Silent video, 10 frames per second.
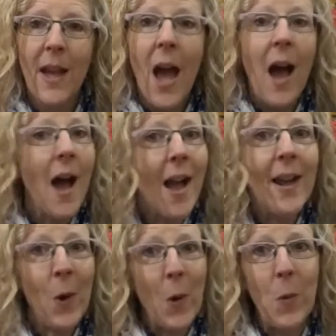I
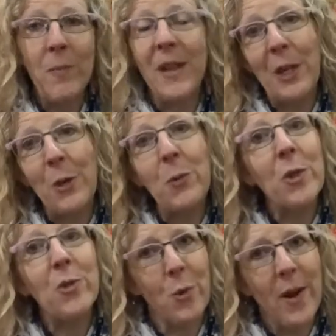hope that you will
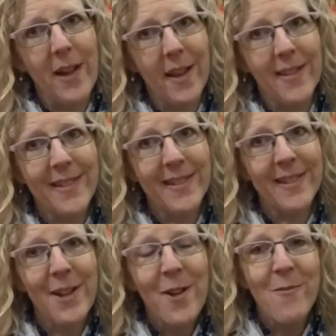join us
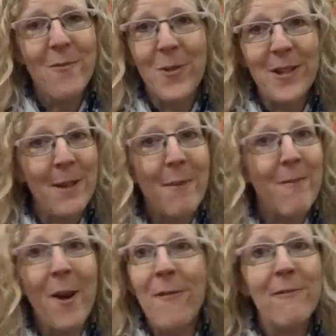for some of
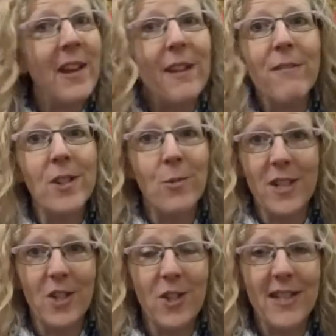our favorite
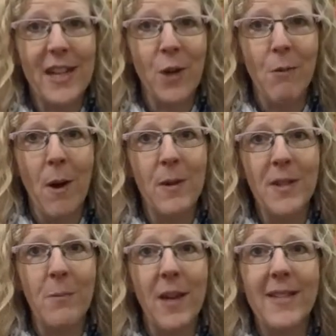traditions here at
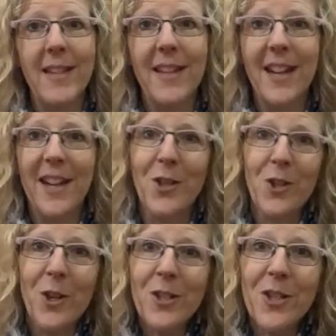Robertson Wesley United
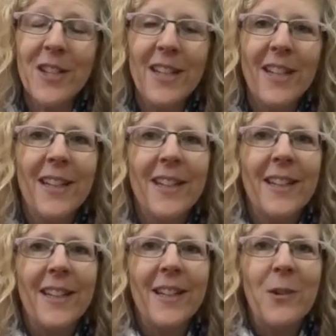Church.
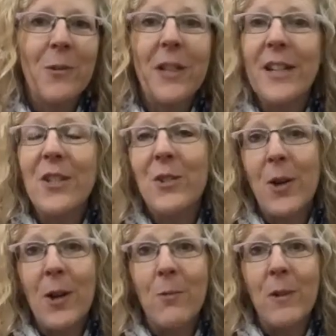We're going to
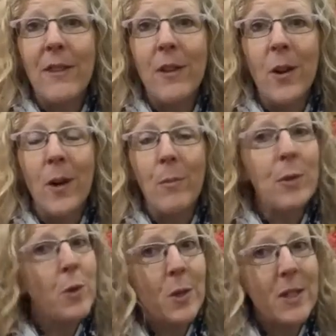start with our
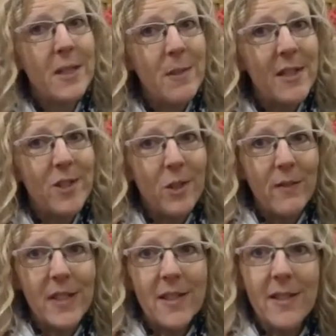Blue Christmas
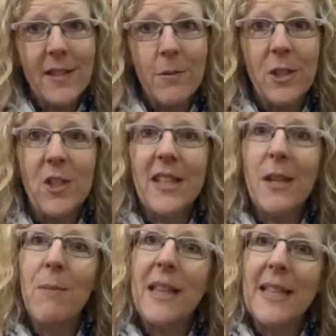service, which is going to
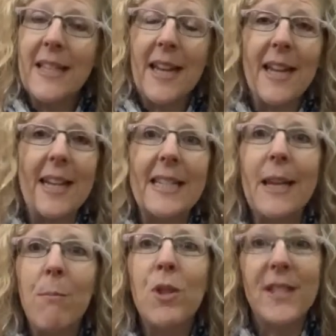be this Sunday,
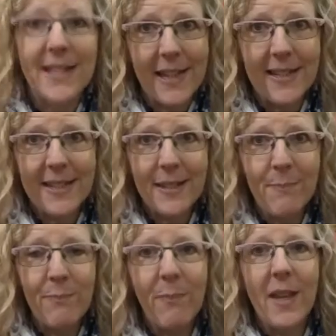December 6th,
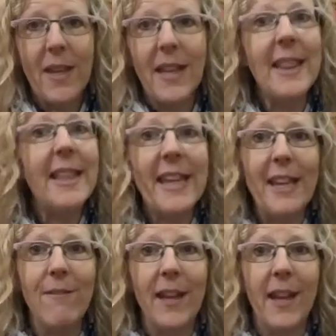in the
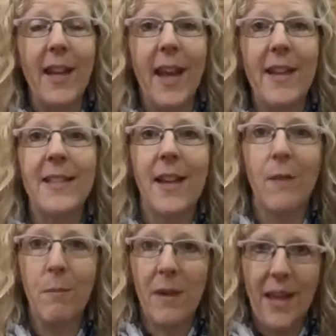evening at
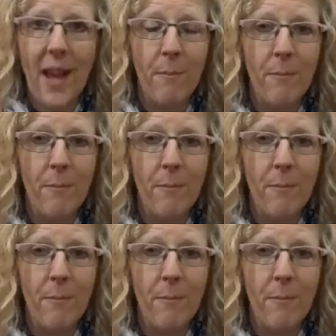7 p.m.